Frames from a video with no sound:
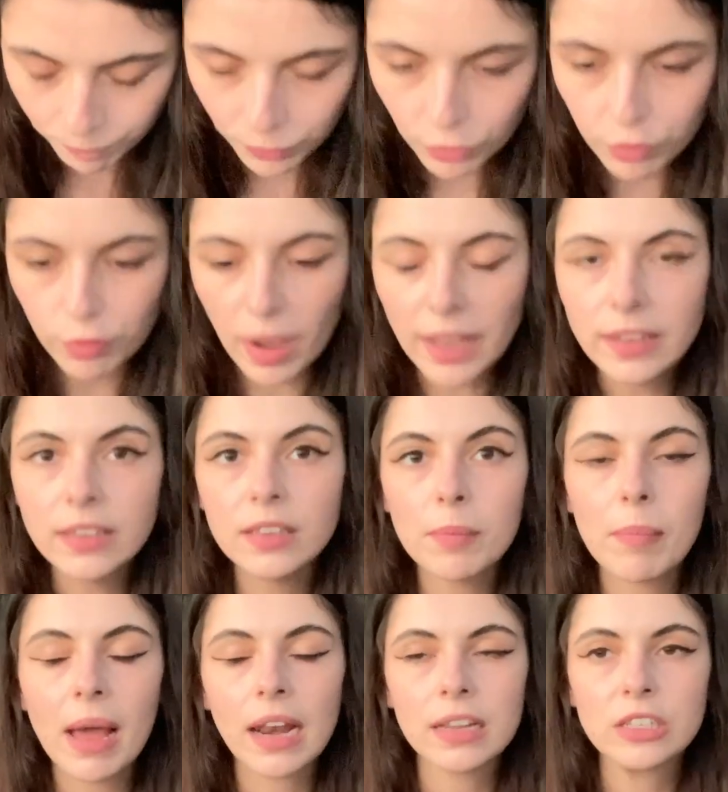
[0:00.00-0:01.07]
finding the
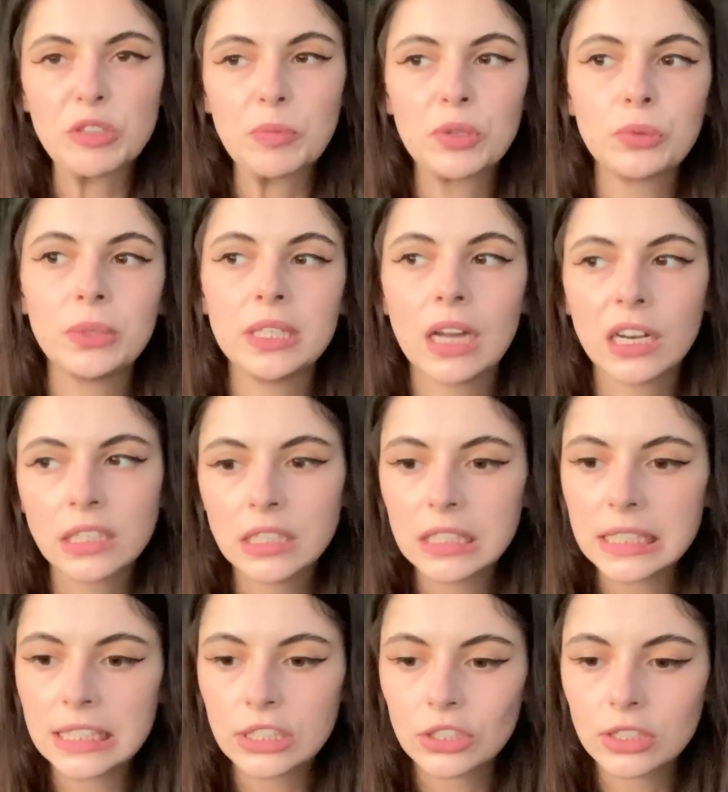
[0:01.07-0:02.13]
balance between
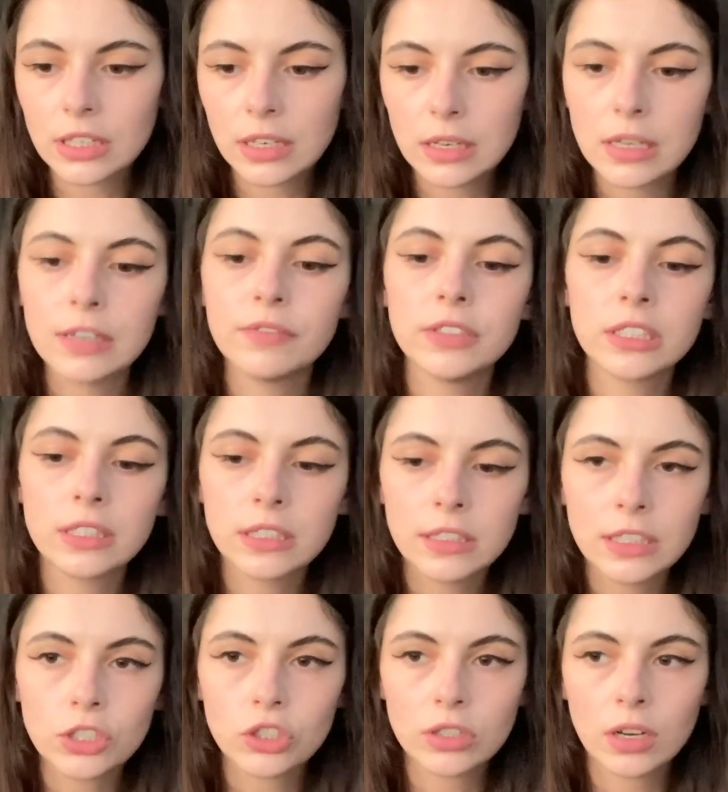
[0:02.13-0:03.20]
unconditional love and
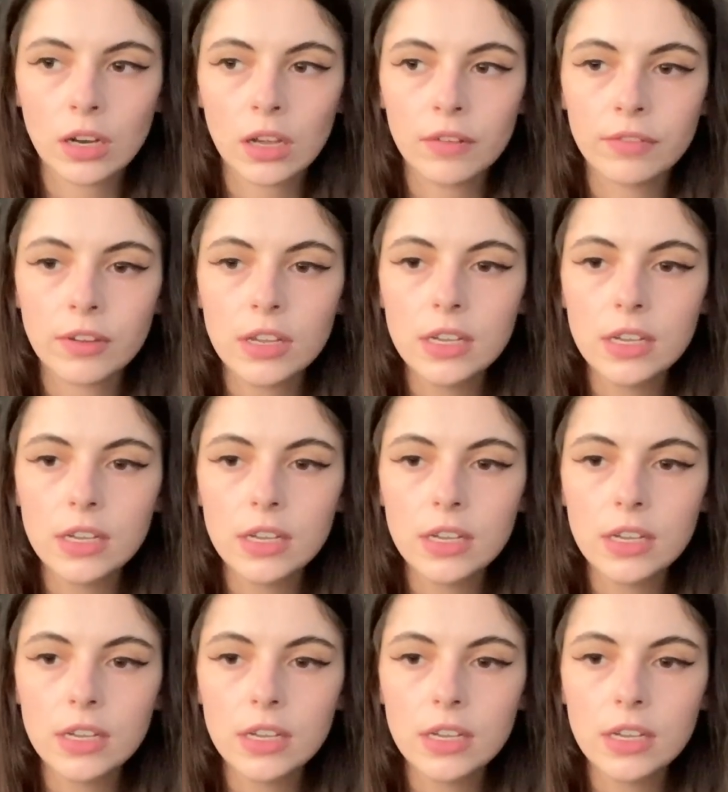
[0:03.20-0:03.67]
conditional love.